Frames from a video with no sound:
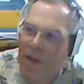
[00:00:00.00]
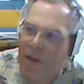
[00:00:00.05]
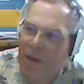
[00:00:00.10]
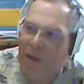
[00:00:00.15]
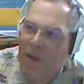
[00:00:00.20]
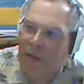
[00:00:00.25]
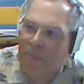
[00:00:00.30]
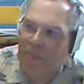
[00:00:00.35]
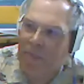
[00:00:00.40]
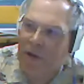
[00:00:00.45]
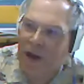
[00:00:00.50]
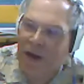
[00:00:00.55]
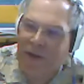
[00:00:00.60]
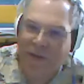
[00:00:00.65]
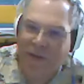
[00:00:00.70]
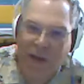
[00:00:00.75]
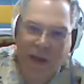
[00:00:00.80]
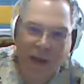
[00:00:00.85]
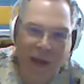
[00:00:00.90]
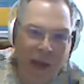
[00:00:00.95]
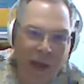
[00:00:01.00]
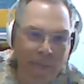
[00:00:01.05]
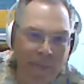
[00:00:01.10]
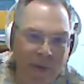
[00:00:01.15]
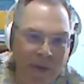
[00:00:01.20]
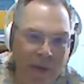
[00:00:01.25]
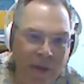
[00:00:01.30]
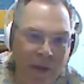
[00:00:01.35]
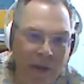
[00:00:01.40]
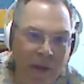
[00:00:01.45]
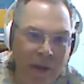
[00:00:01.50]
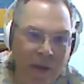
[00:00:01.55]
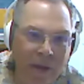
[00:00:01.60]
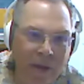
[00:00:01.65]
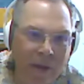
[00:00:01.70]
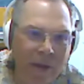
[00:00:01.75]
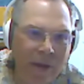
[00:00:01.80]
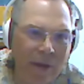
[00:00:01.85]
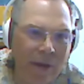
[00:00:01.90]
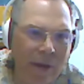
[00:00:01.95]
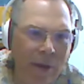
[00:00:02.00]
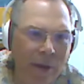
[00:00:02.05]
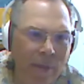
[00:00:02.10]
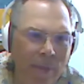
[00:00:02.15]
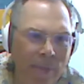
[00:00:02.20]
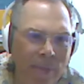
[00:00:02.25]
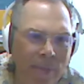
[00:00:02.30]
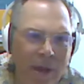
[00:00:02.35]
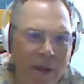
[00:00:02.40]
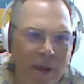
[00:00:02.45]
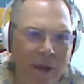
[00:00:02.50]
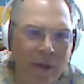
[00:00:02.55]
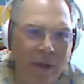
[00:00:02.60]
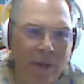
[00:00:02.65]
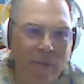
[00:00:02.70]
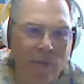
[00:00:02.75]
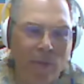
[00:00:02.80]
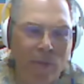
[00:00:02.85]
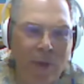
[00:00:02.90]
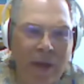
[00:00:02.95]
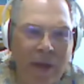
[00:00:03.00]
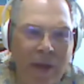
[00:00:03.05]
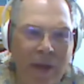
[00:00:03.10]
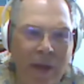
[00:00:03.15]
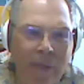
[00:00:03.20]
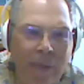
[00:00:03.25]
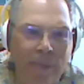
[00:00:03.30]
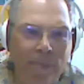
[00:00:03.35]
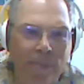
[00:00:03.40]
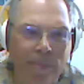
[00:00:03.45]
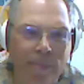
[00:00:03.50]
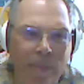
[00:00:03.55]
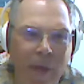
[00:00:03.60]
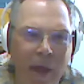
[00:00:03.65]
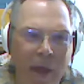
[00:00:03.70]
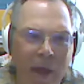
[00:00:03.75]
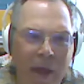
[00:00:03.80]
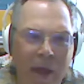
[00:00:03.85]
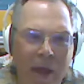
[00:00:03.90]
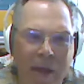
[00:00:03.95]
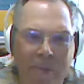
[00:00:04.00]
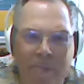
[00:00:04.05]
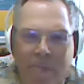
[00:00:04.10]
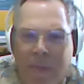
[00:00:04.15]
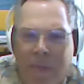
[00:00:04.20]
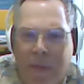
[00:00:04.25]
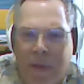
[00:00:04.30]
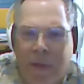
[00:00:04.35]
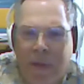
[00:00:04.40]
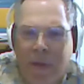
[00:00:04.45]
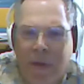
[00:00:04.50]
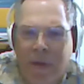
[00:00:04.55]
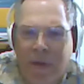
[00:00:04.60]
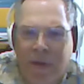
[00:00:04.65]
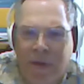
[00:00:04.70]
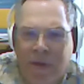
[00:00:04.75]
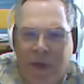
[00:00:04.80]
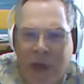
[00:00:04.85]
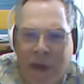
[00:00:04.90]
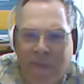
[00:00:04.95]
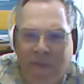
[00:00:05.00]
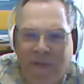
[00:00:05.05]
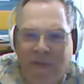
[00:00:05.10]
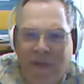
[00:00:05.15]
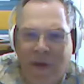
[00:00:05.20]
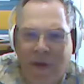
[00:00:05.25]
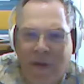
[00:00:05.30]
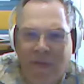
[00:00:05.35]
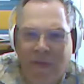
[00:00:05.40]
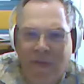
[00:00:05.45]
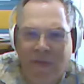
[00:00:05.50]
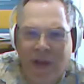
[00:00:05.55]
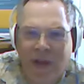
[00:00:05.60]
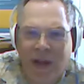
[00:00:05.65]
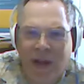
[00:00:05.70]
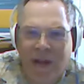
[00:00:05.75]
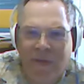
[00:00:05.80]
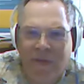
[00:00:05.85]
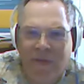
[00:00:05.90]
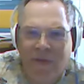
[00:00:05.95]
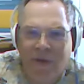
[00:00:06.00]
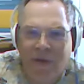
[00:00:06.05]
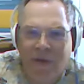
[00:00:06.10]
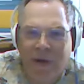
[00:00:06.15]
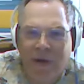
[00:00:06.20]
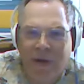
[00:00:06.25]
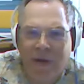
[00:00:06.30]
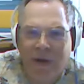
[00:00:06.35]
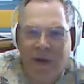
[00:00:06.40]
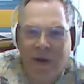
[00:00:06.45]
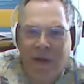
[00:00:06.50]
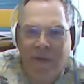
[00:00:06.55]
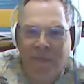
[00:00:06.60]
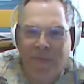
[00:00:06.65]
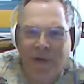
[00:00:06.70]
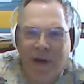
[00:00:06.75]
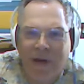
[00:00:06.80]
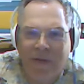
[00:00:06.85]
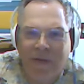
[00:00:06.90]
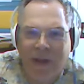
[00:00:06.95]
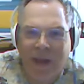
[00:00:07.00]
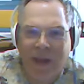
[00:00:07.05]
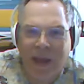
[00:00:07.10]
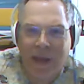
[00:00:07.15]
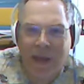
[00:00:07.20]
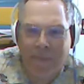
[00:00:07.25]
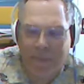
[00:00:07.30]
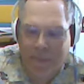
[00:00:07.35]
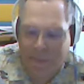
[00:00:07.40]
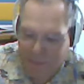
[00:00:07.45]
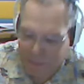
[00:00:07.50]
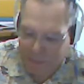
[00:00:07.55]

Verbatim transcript: called the pricing game, but the build. When did um, James Stowe said he was going to do another pricing game?